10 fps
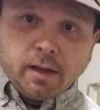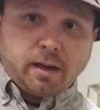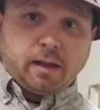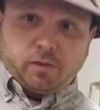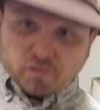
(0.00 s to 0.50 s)

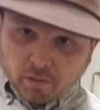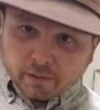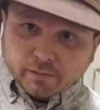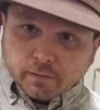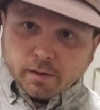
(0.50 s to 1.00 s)
in the
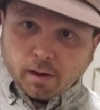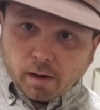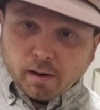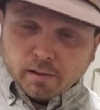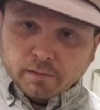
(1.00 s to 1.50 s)
trunks of their
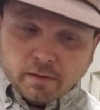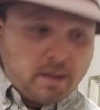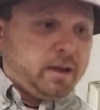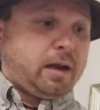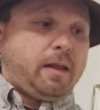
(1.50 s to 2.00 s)
cars,
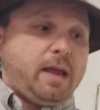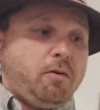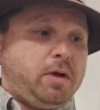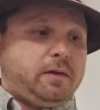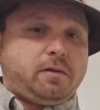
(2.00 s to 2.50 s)
and they
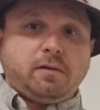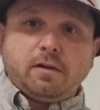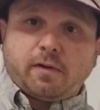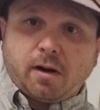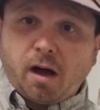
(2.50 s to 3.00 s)
went to
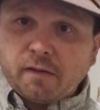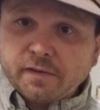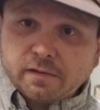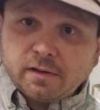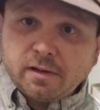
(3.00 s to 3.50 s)
different
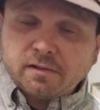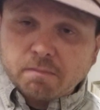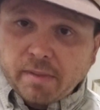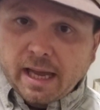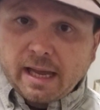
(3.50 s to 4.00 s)
offices and
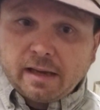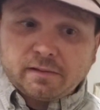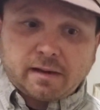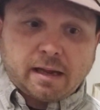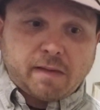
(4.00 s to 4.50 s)
banks,
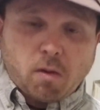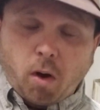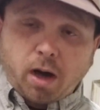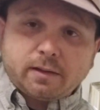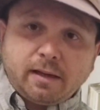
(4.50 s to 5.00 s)
and they
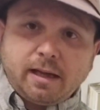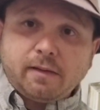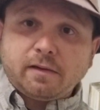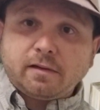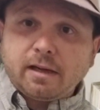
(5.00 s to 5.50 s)
walked in.
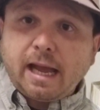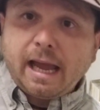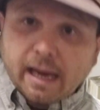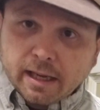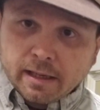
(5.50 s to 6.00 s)
They said,
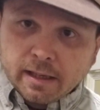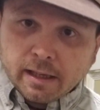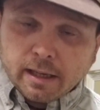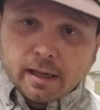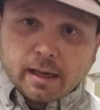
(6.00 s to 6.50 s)
hey,
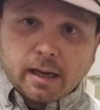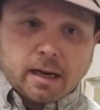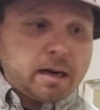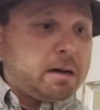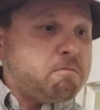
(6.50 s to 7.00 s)

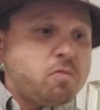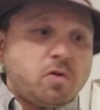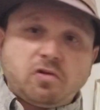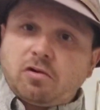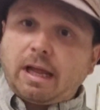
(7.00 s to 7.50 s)

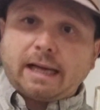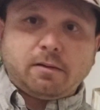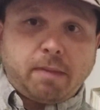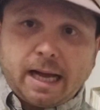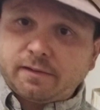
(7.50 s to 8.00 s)
would you like to
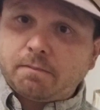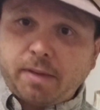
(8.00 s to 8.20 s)
buy some